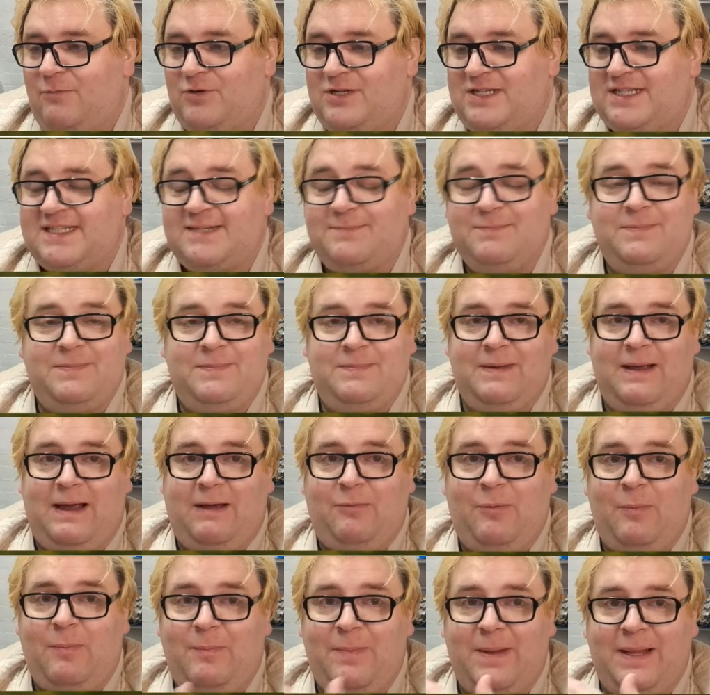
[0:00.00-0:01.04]
I would
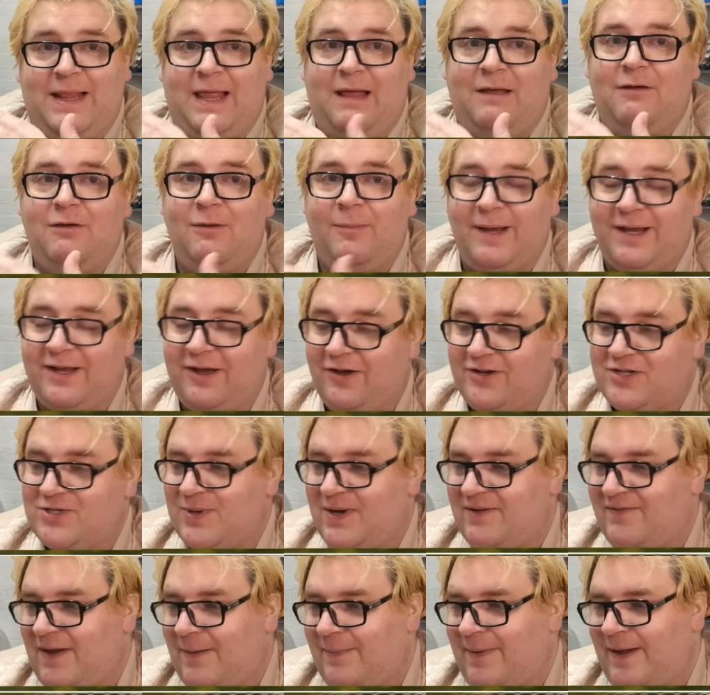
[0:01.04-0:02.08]
be like, oh my
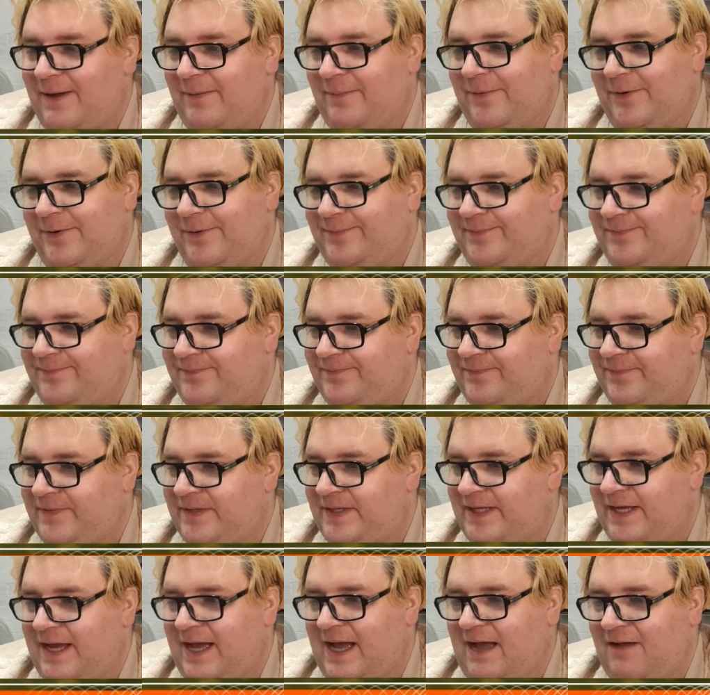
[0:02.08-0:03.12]
god, £25. But
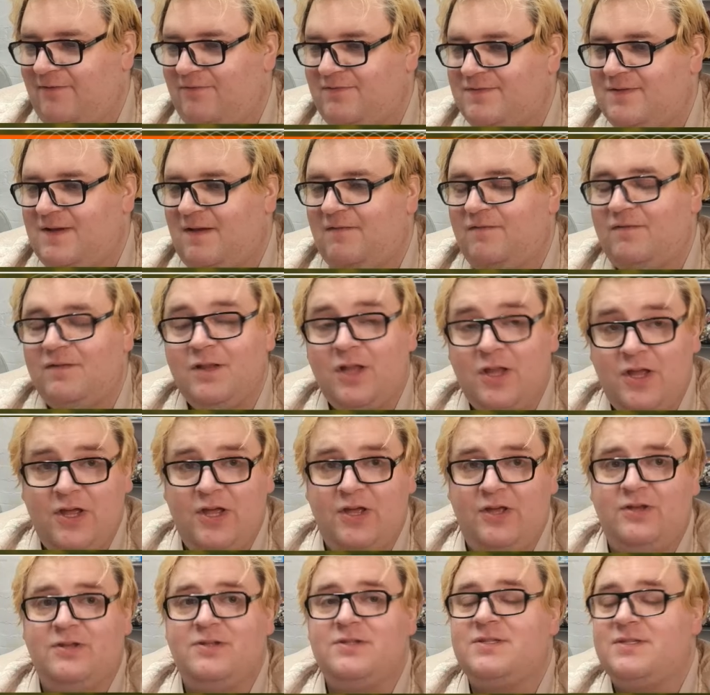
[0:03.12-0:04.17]
yeah, I've
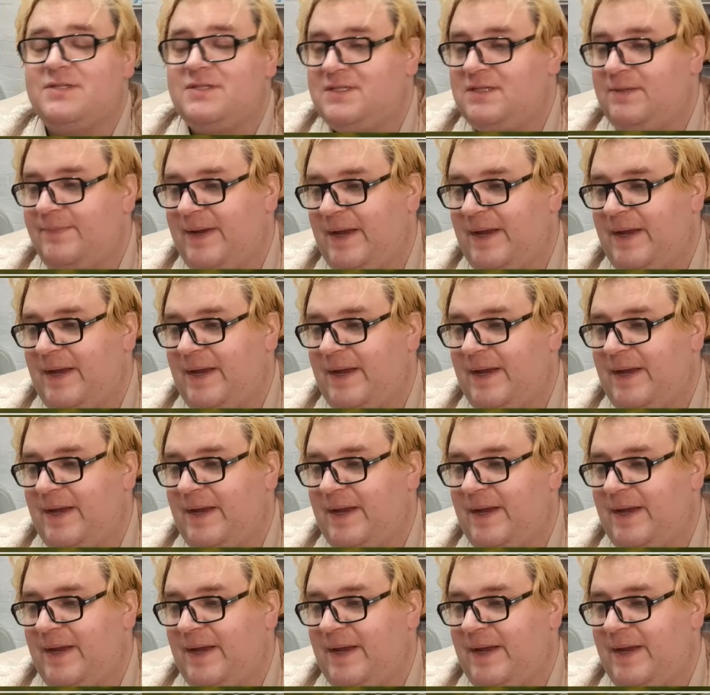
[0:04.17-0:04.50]
learned